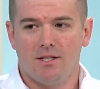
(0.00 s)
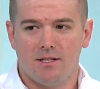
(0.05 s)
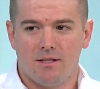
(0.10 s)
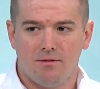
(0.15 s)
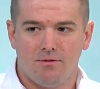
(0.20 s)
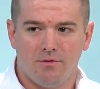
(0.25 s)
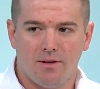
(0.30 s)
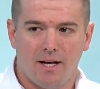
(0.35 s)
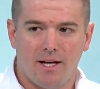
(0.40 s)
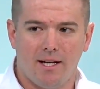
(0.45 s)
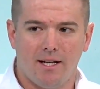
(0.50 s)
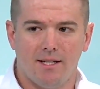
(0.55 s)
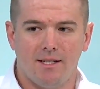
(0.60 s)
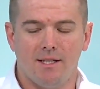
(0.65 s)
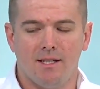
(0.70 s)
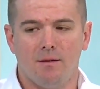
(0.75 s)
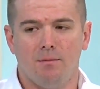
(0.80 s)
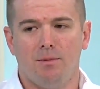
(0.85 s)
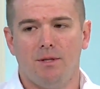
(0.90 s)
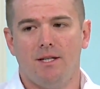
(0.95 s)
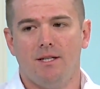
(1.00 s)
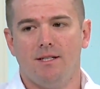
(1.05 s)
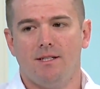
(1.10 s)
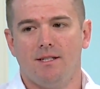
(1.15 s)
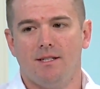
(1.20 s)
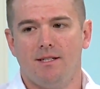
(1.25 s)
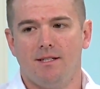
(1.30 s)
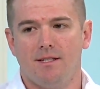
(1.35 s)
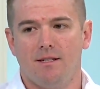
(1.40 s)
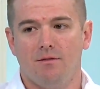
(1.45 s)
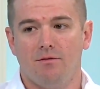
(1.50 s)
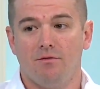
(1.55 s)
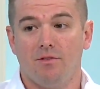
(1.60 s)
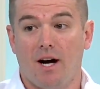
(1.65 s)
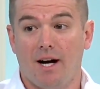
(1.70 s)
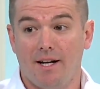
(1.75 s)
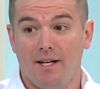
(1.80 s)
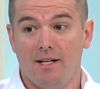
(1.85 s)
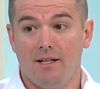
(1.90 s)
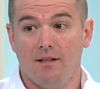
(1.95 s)
the financing piece; it's the
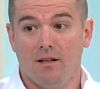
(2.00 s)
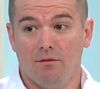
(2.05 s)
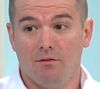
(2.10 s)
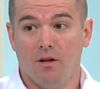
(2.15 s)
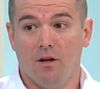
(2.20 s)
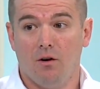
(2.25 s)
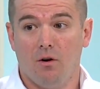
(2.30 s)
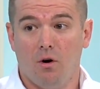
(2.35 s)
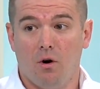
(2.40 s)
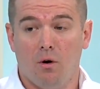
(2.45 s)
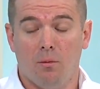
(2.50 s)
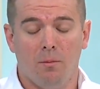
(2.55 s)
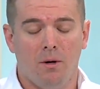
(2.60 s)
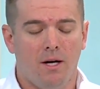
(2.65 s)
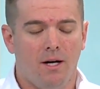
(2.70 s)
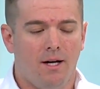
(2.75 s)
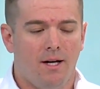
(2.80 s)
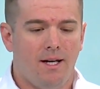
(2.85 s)
finding of the home.